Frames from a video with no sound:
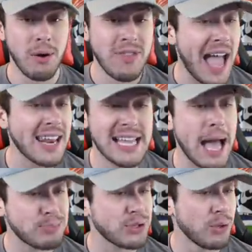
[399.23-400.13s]
That is
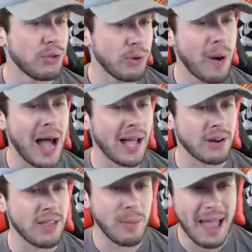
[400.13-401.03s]
absolutely
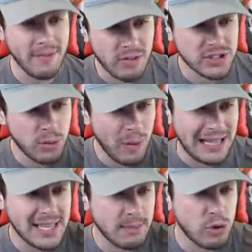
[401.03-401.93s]
wild. And then we have Everton,
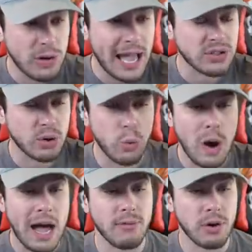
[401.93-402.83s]
West Ham, Newcastle,
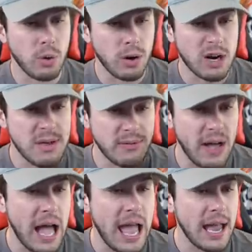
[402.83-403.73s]
Watford, who are going to be
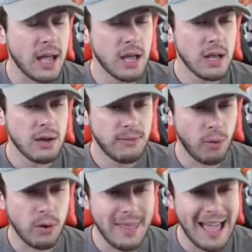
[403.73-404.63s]
vying
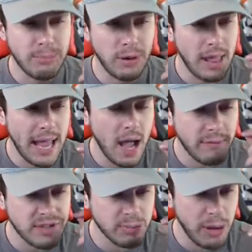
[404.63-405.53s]
for that
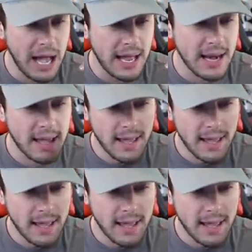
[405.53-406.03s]
playoff spot.